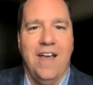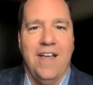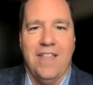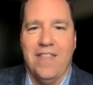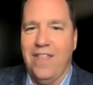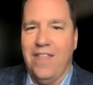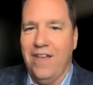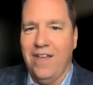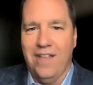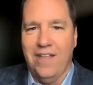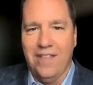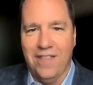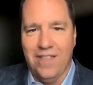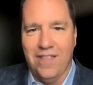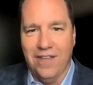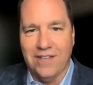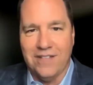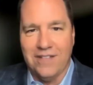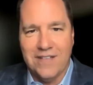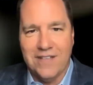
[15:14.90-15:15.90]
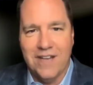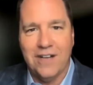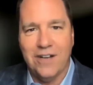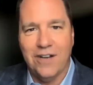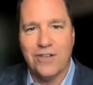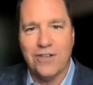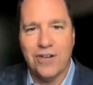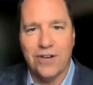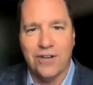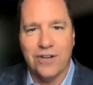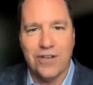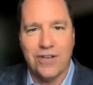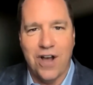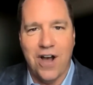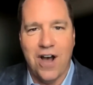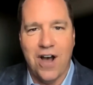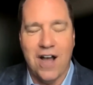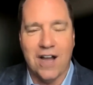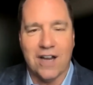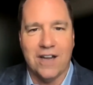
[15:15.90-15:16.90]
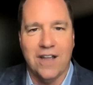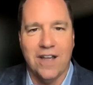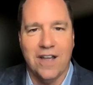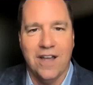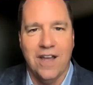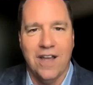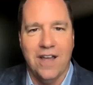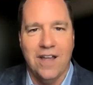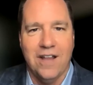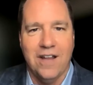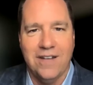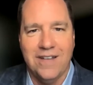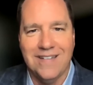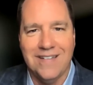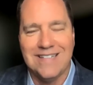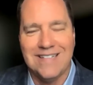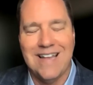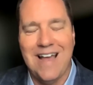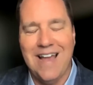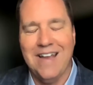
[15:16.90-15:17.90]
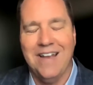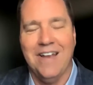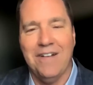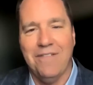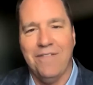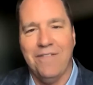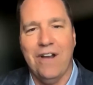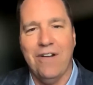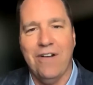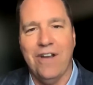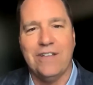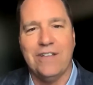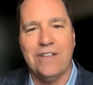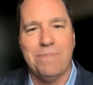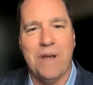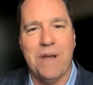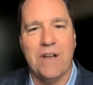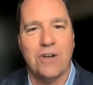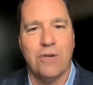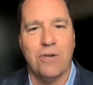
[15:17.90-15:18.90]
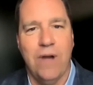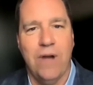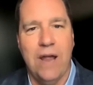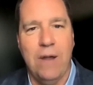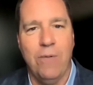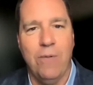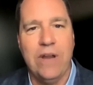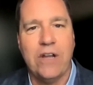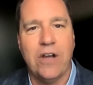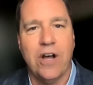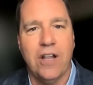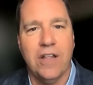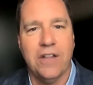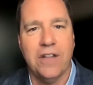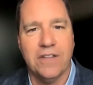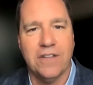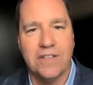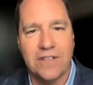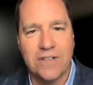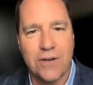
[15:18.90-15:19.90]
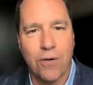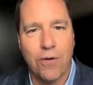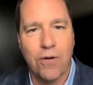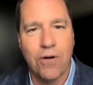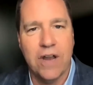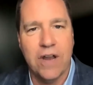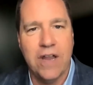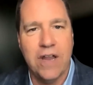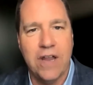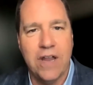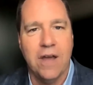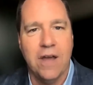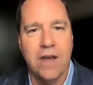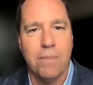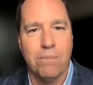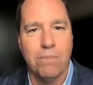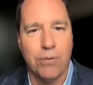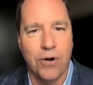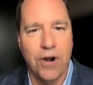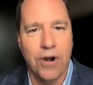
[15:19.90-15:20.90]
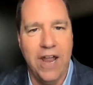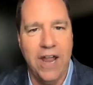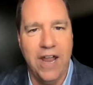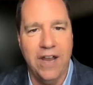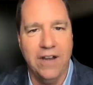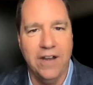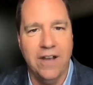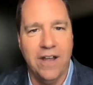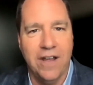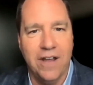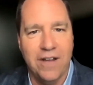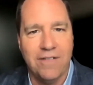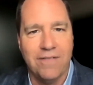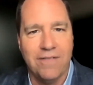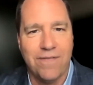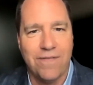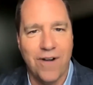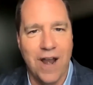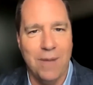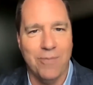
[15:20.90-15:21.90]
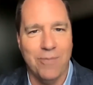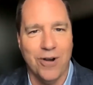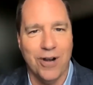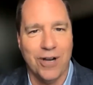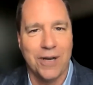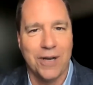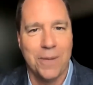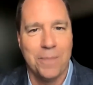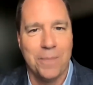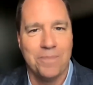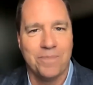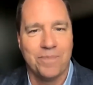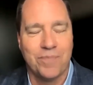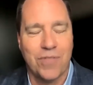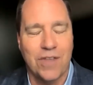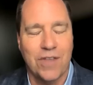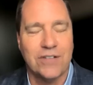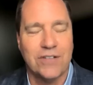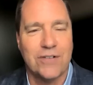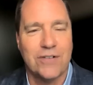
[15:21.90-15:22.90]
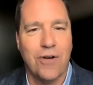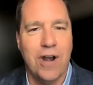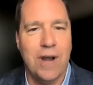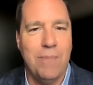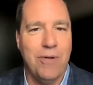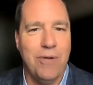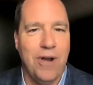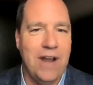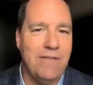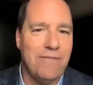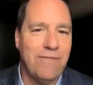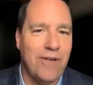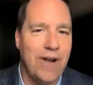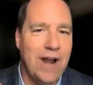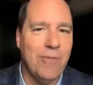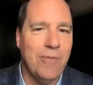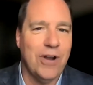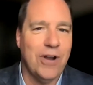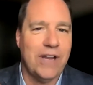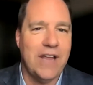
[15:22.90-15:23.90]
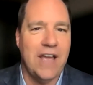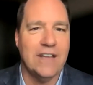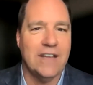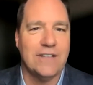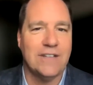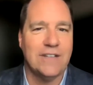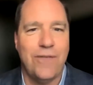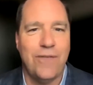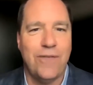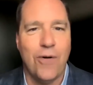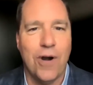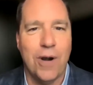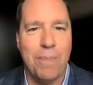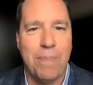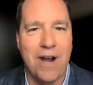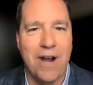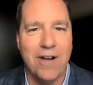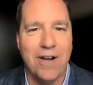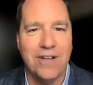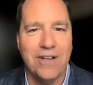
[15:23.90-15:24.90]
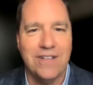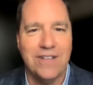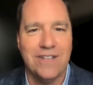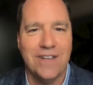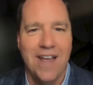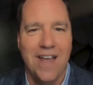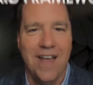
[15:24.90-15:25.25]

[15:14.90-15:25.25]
the signature talk designed in a very special way. We call it the Story Braid Framework. The Story Braid Framework has 4 parts,